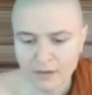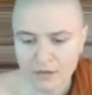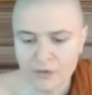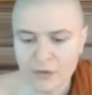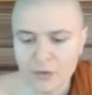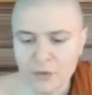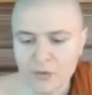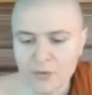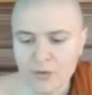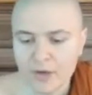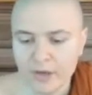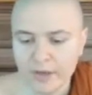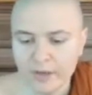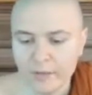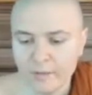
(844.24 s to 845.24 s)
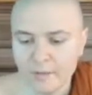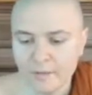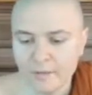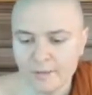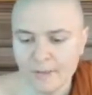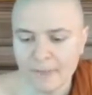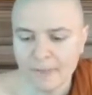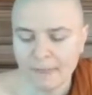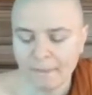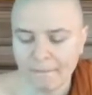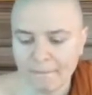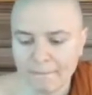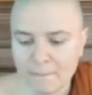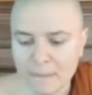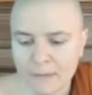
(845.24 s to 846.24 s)
So
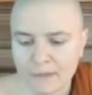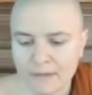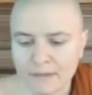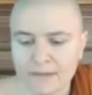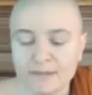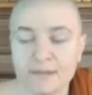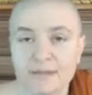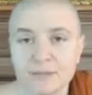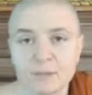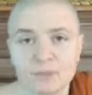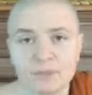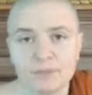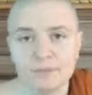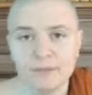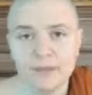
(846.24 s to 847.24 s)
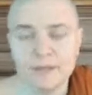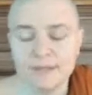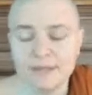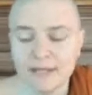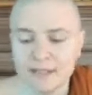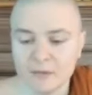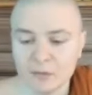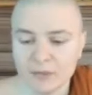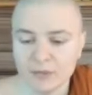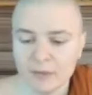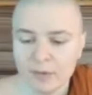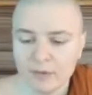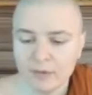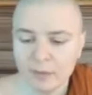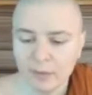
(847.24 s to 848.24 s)
since Isidasi was
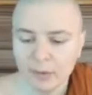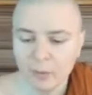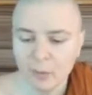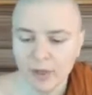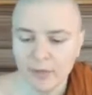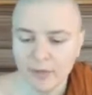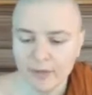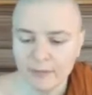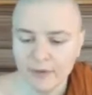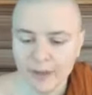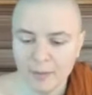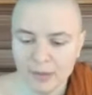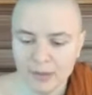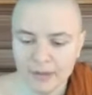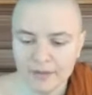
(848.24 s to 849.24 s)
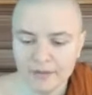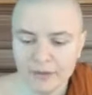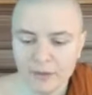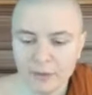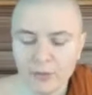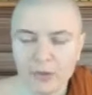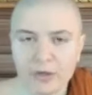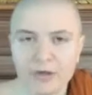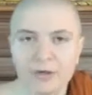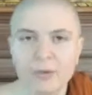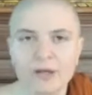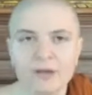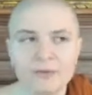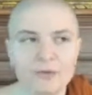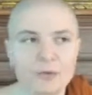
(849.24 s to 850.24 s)
coming from a wealthy family, there were
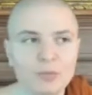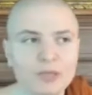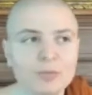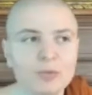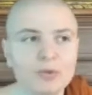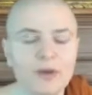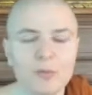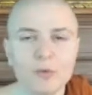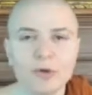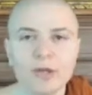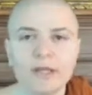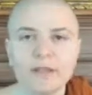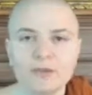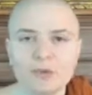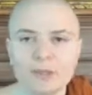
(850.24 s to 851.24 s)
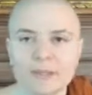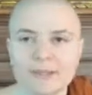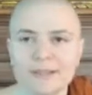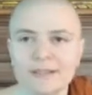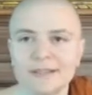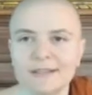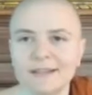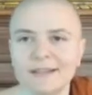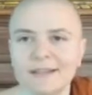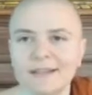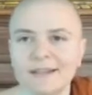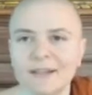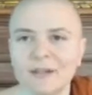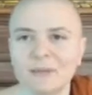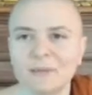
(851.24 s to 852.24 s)
quite a few people that were interested in